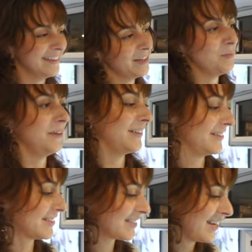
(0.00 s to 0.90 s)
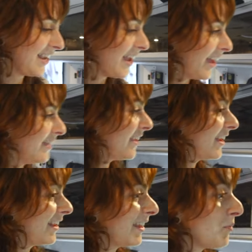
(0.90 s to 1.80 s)
the ambulance. And
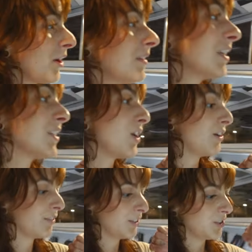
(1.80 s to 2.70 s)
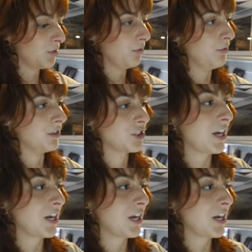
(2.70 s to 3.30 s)
then that brings us over to the